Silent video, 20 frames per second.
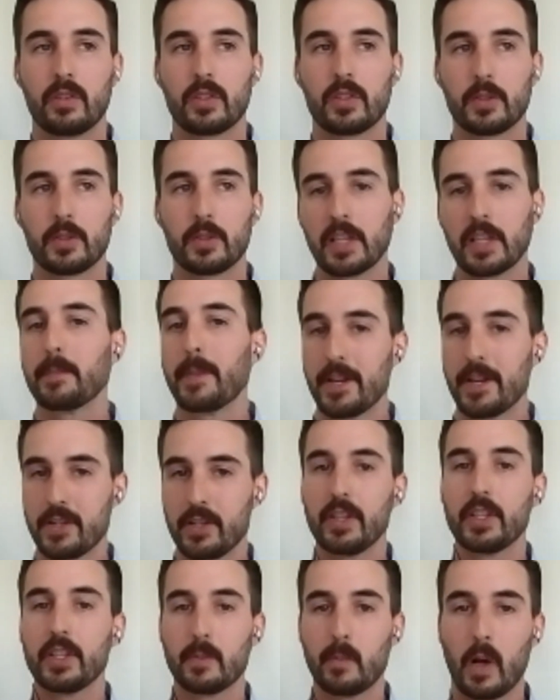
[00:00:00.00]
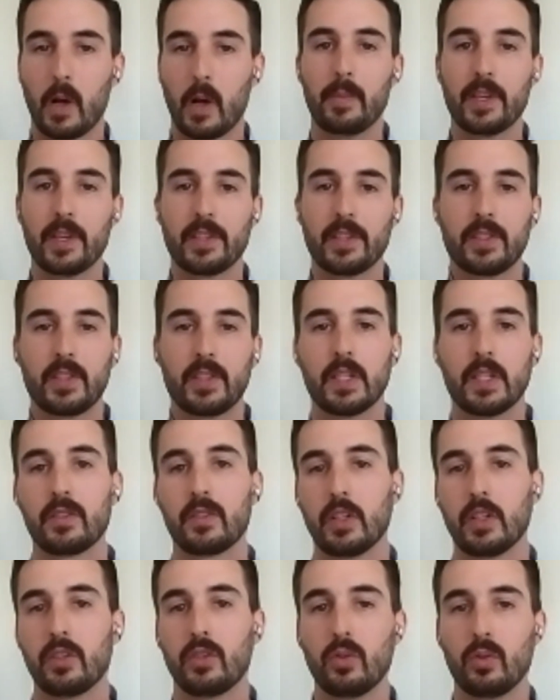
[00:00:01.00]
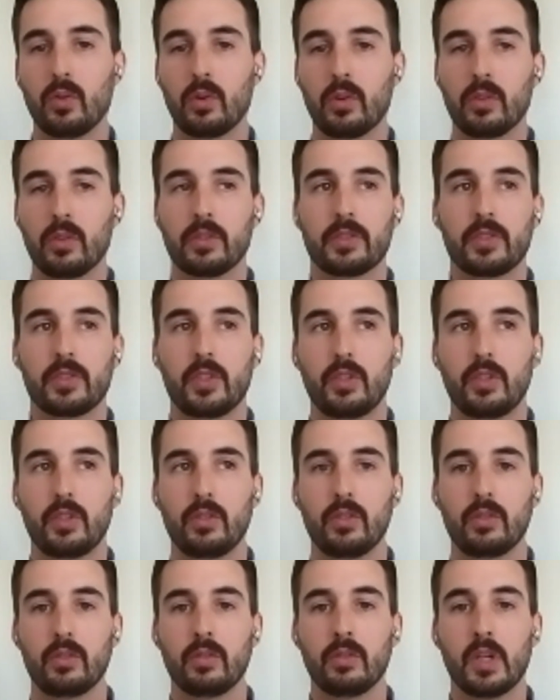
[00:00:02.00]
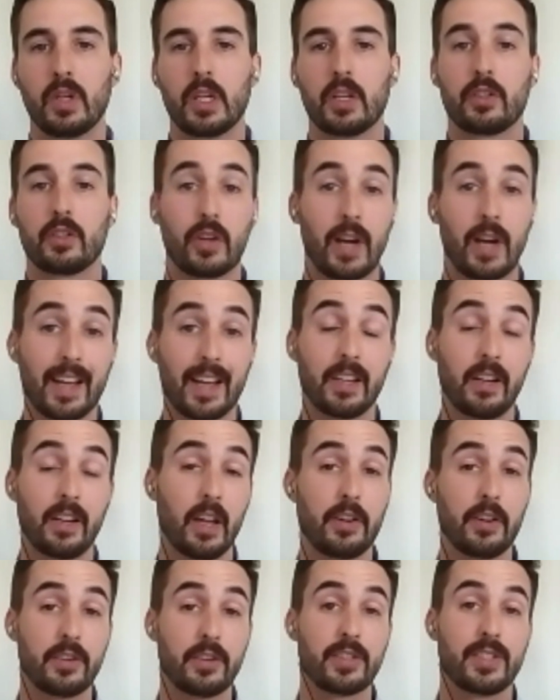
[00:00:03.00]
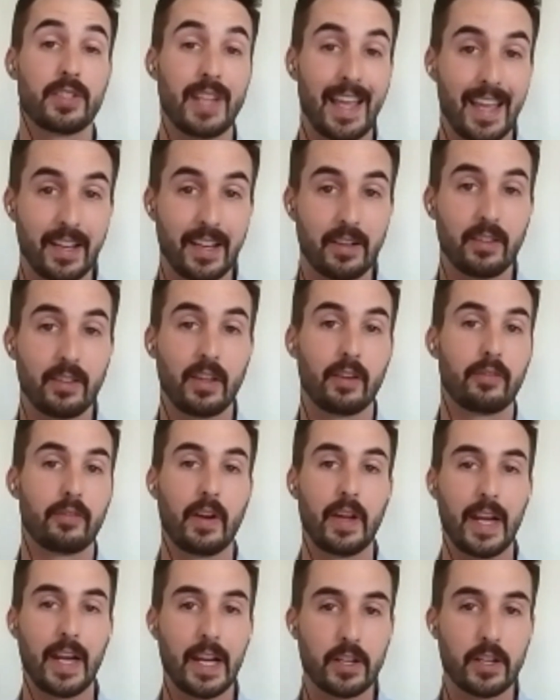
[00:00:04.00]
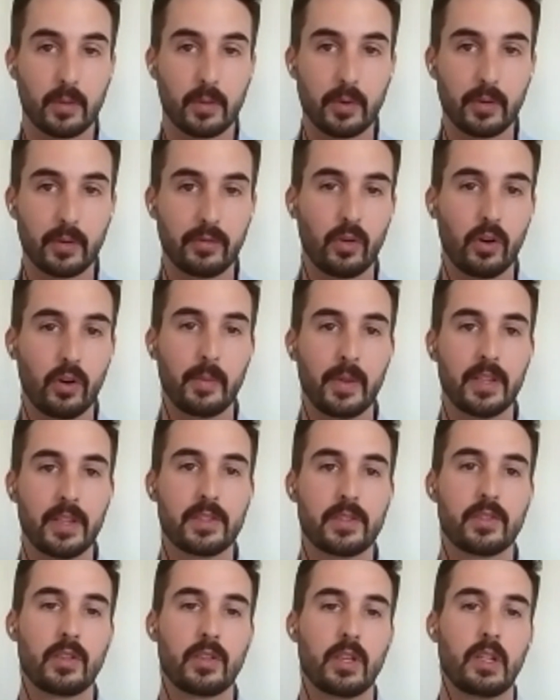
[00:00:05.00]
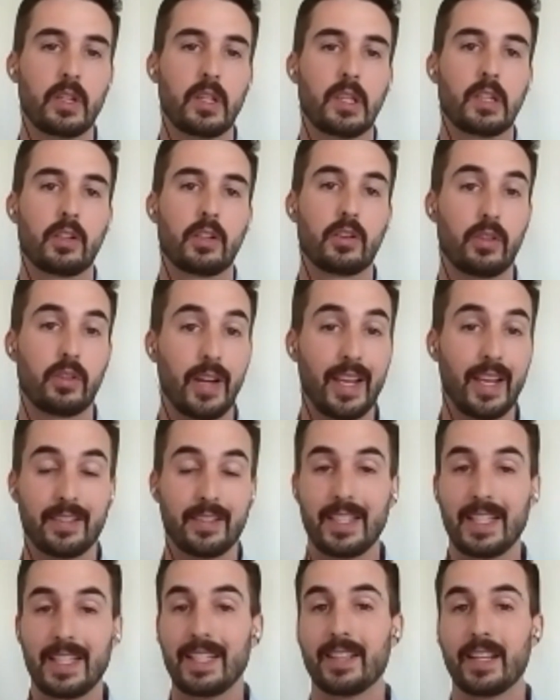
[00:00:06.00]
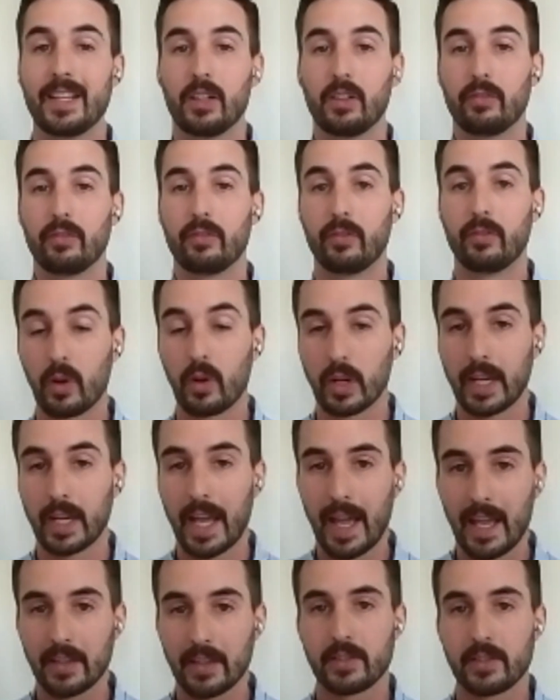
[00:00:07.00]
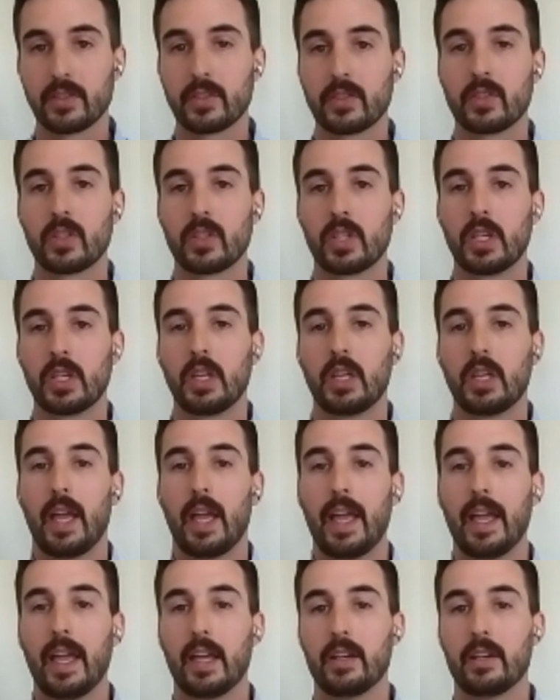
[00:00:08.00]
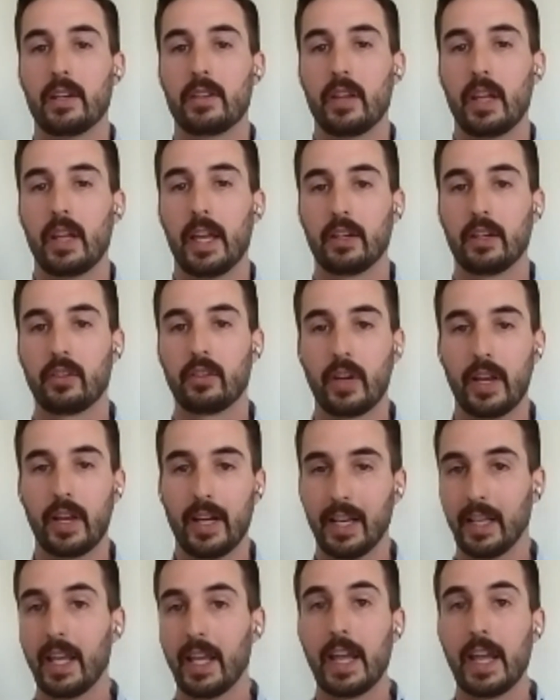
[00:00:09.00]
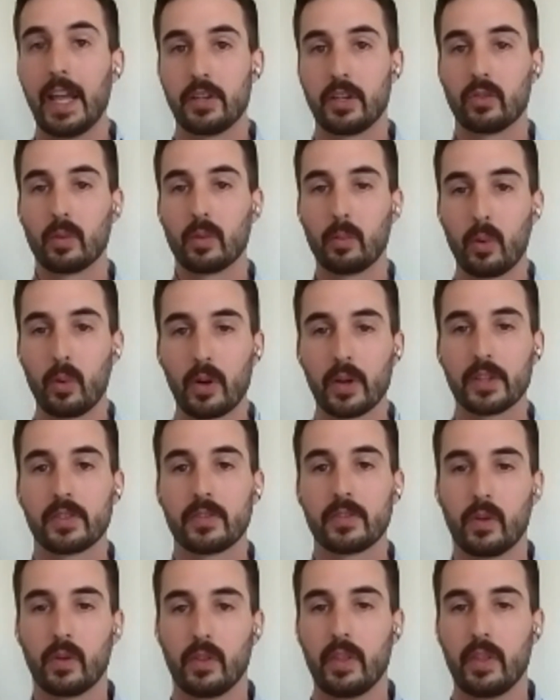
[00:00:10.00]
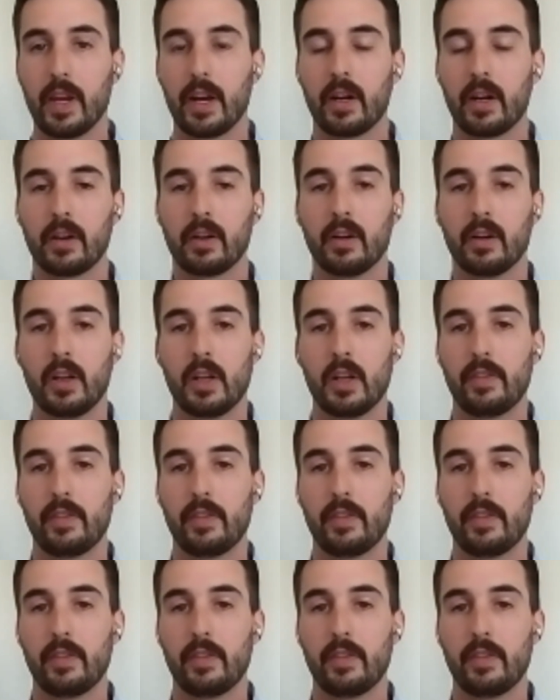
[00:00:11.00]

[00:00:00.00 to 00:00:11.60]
especially small businesses the tools to track and understand their financial performance, create detailed forecasts, and create engaging reports for their